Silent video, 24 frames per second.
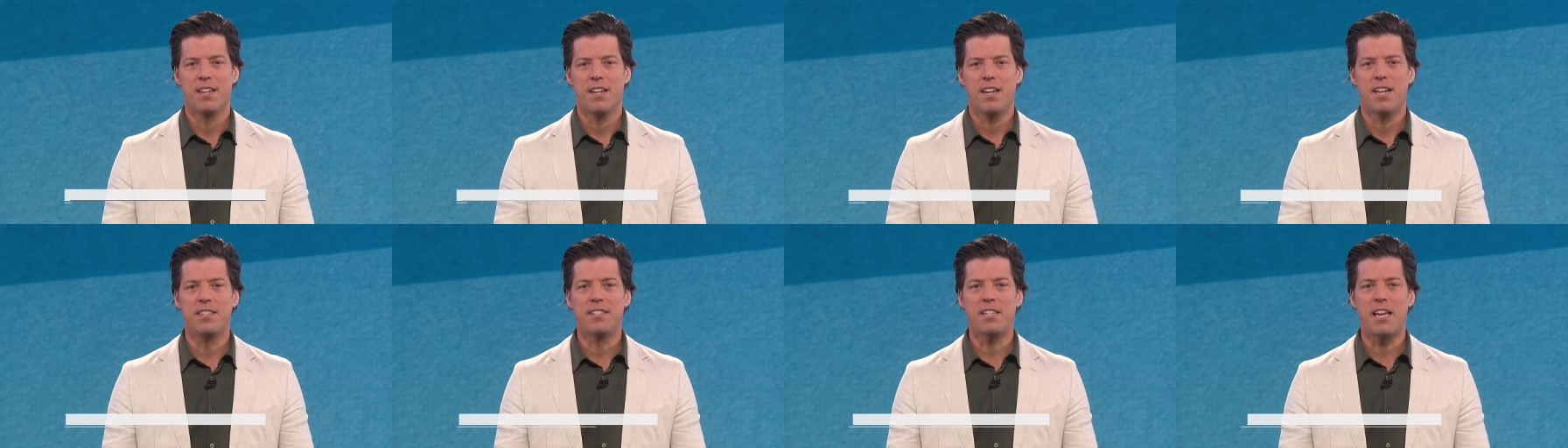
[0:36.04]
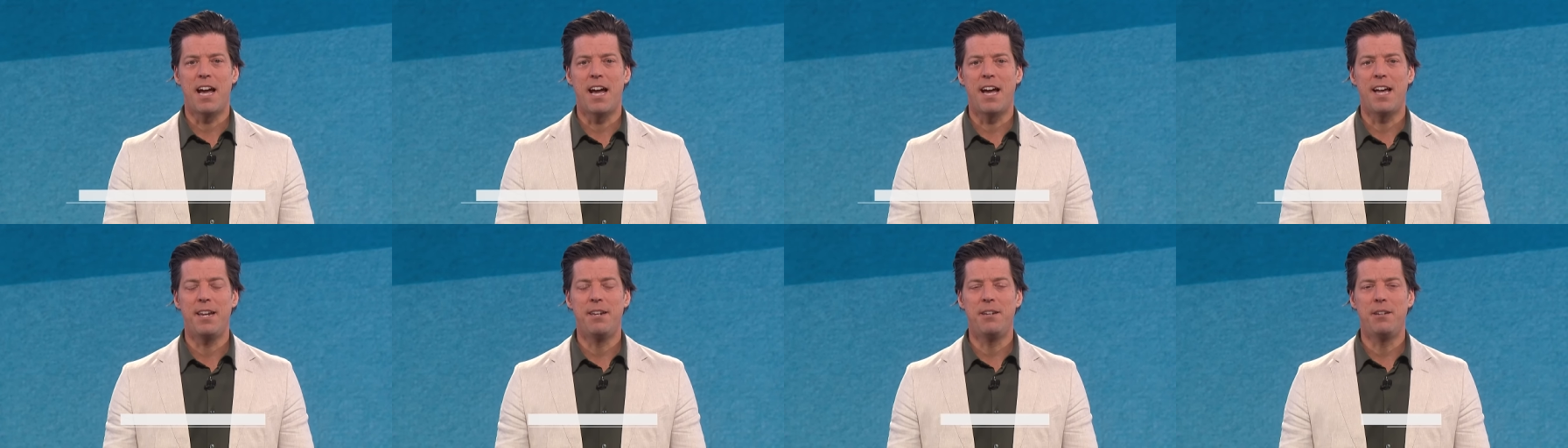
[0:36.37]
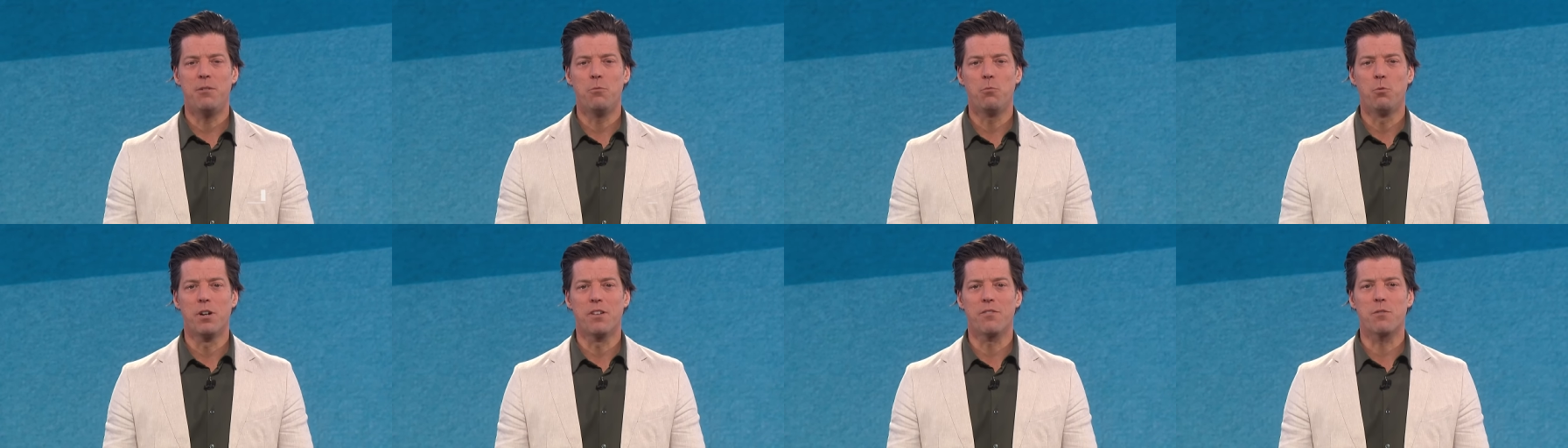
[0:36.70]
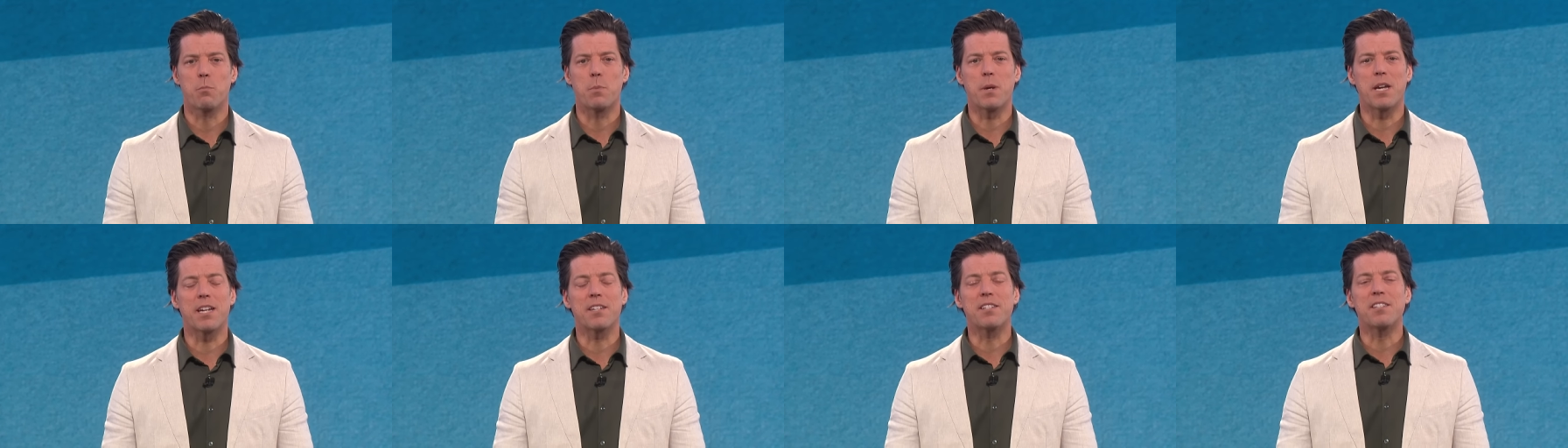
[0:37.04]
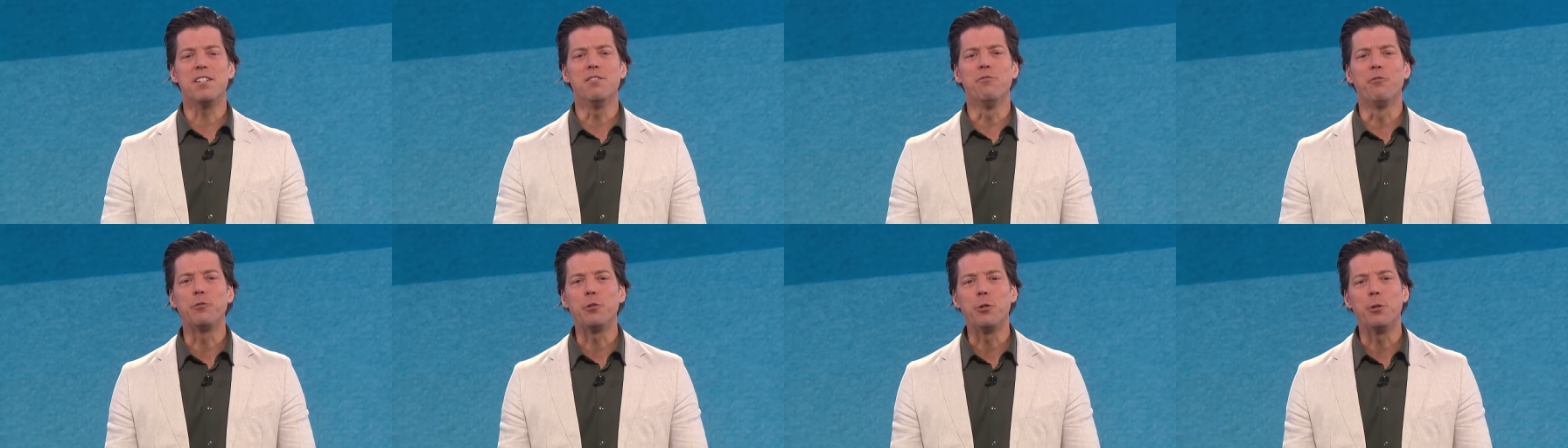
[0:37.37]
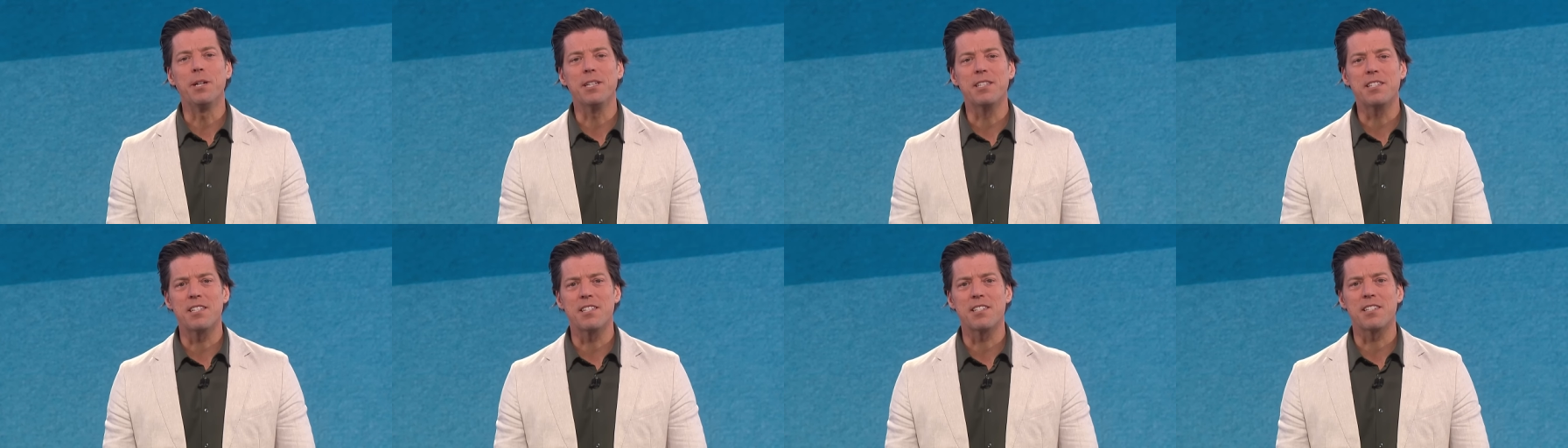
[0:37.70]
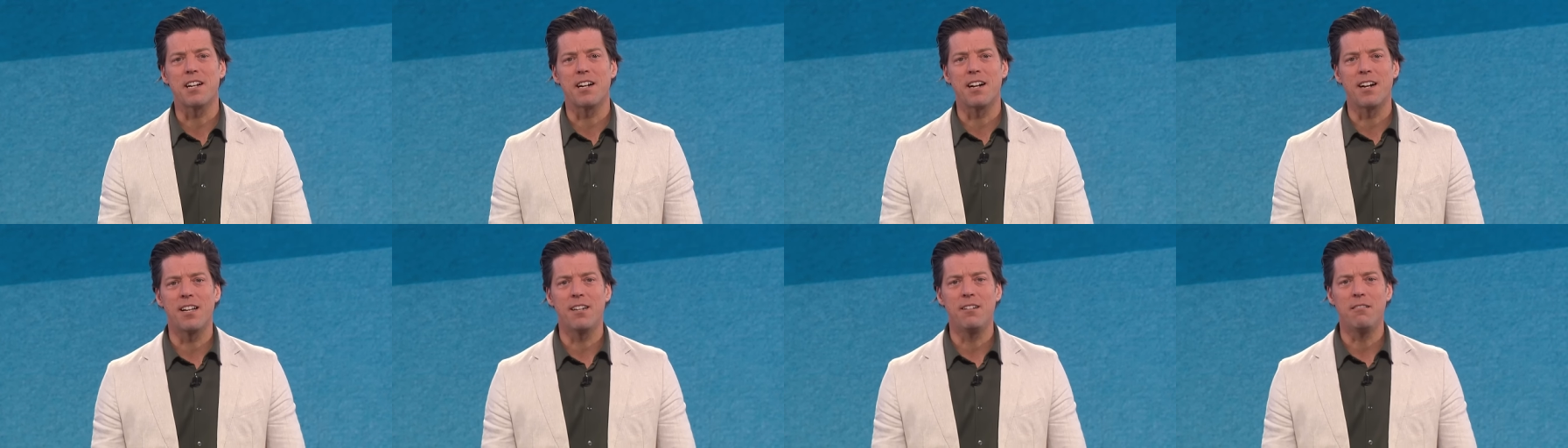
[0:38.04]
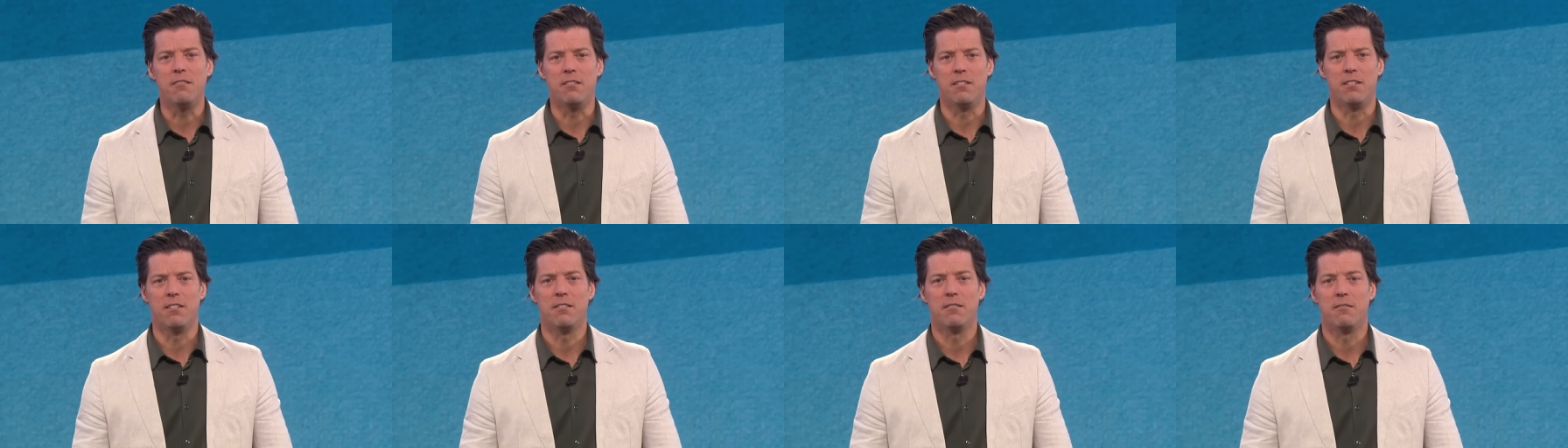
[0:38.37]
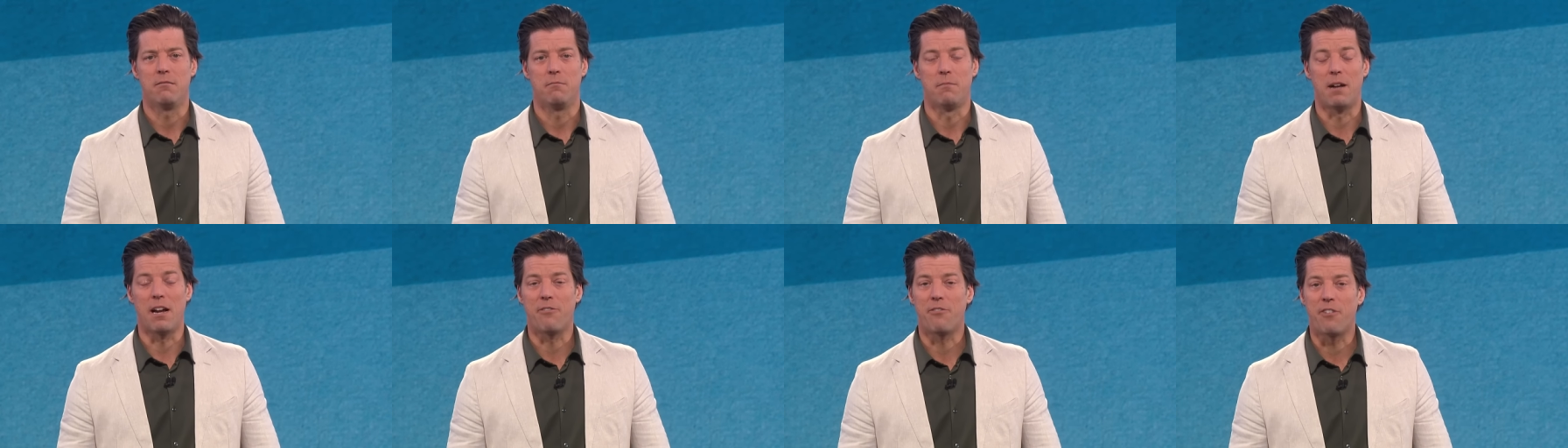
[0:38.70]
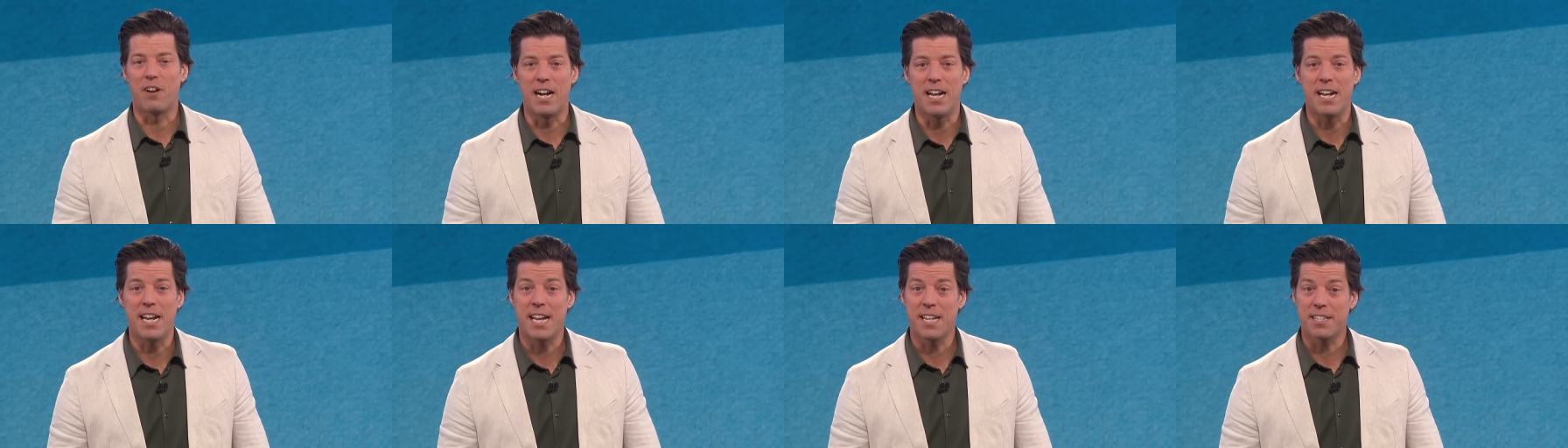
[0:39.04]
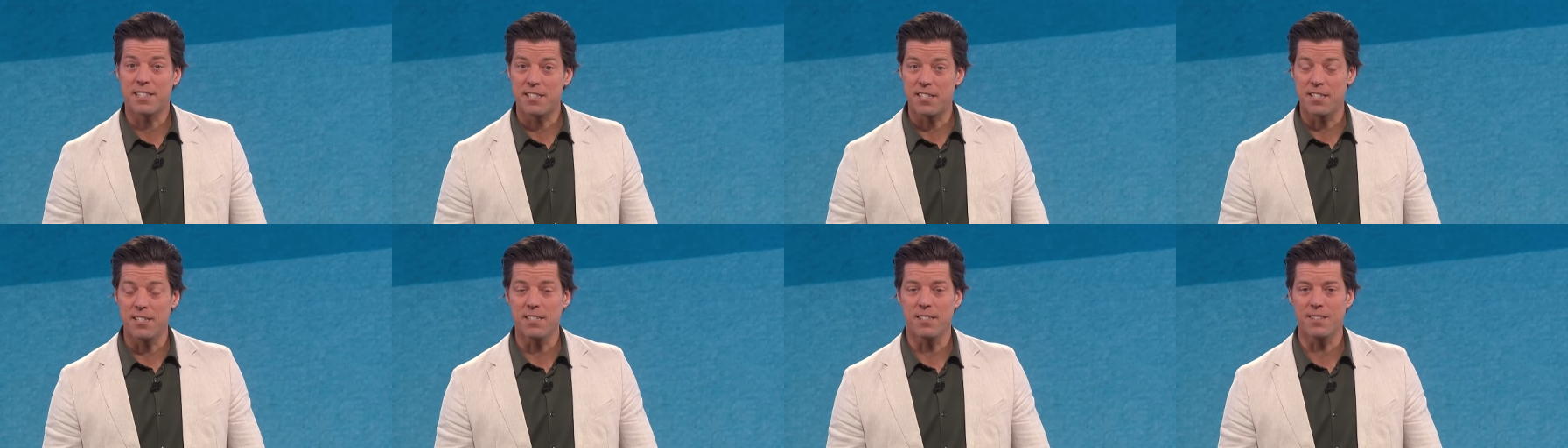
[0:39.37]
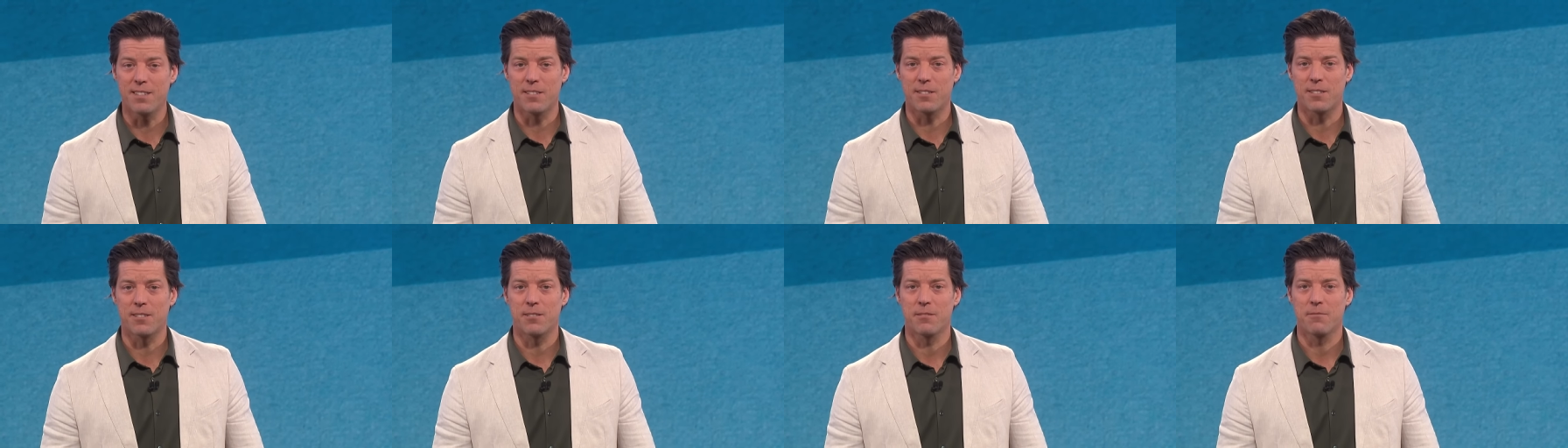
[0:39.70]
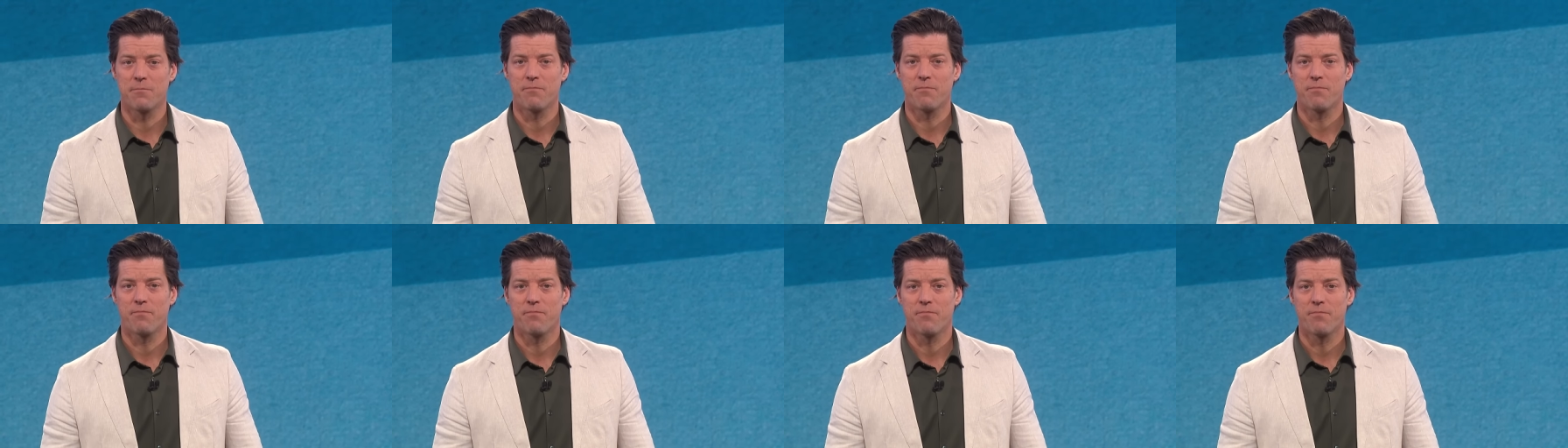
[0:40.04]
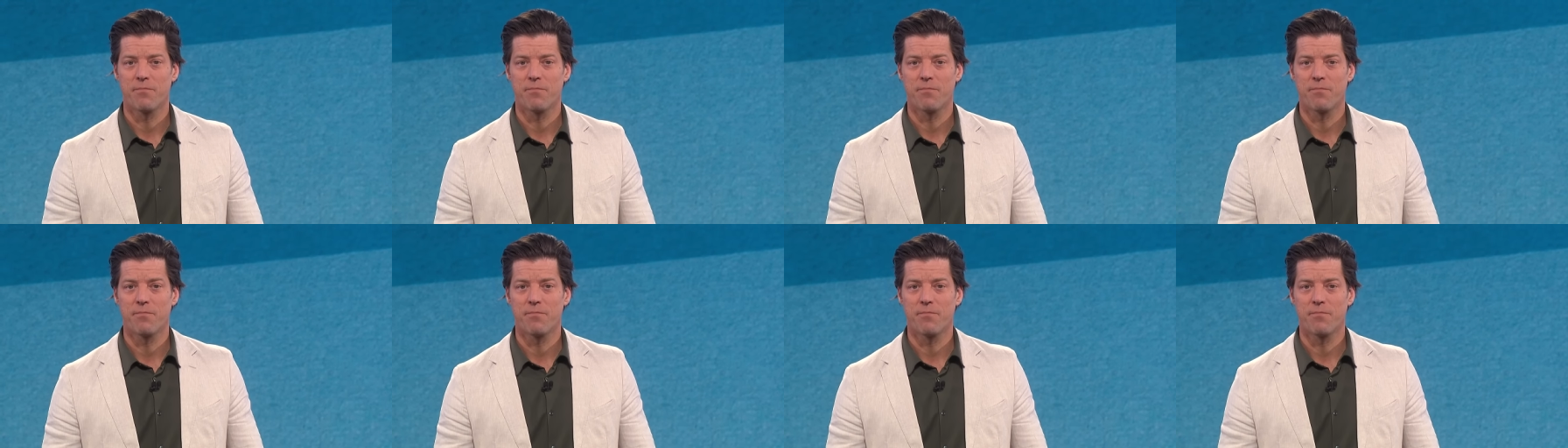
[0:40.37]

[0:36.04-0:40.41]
It's had one of the biggest influences on my finances,